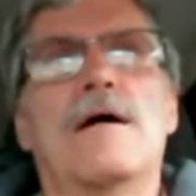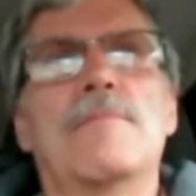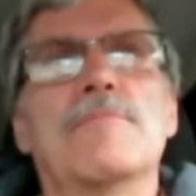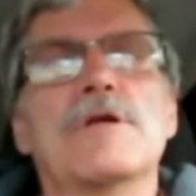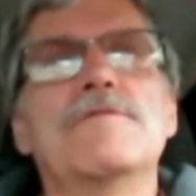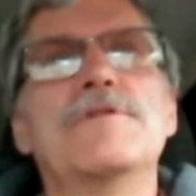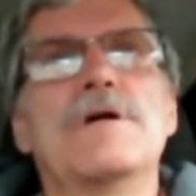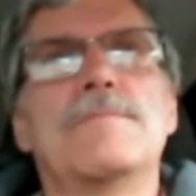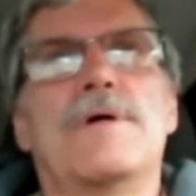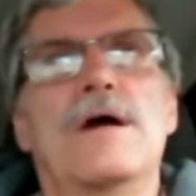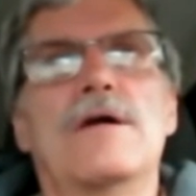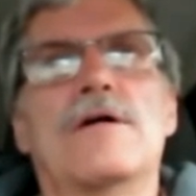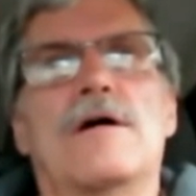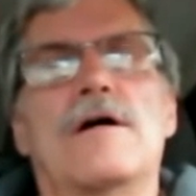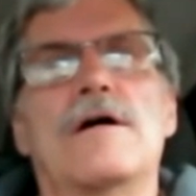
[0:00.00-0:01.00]
I'm living in
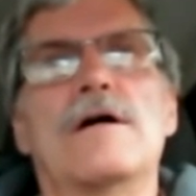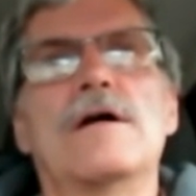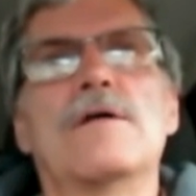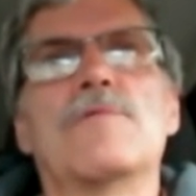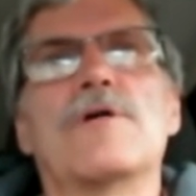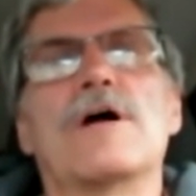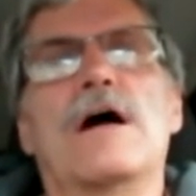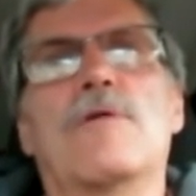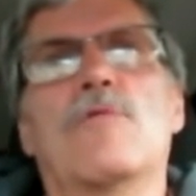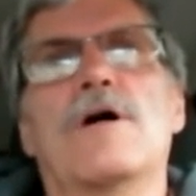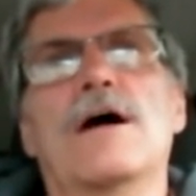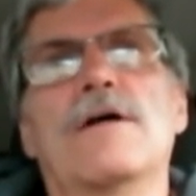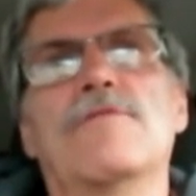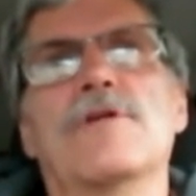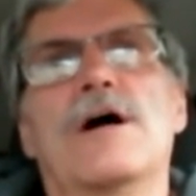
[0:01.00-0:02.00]
my car and where,
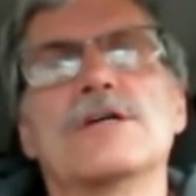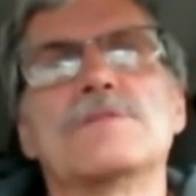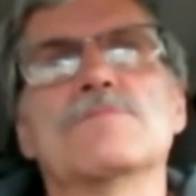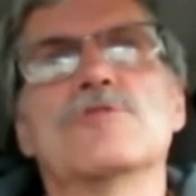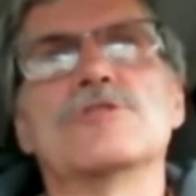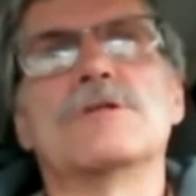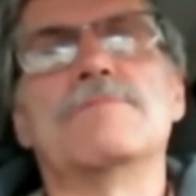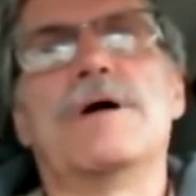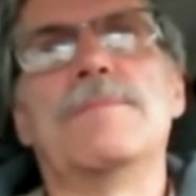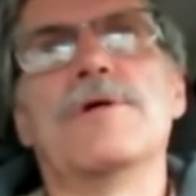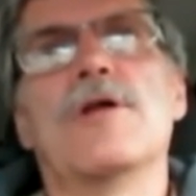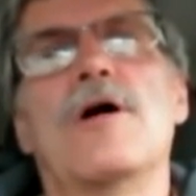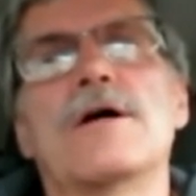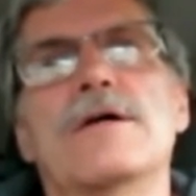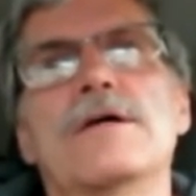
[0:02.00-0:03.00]
where I've lost most of my
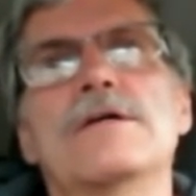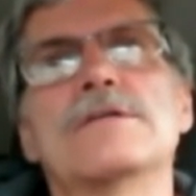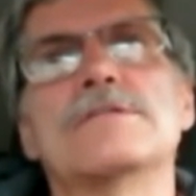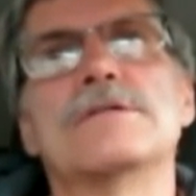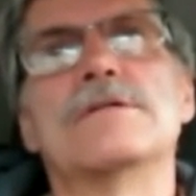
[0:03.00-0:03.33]
belongings,